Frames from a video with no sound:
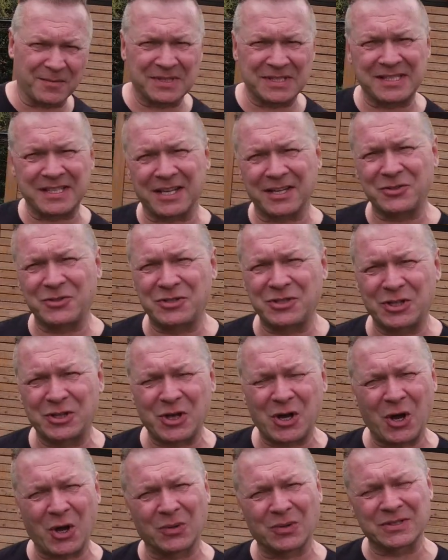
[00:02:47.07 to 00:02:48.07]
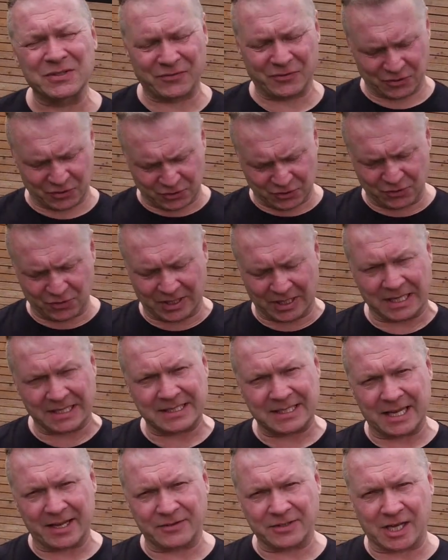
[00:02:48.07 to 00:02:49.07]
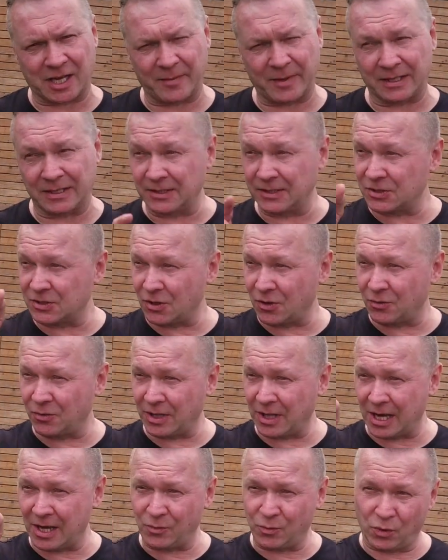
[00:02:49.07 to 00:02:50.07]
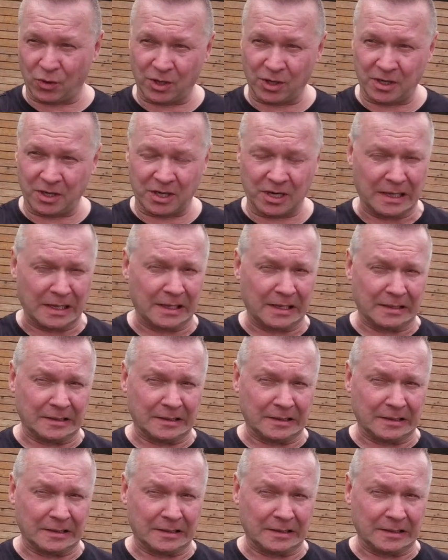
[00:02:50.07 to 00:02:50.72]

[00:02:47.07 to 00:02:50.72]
I'm starting to dig the holes for the two things that have to come in, so that one,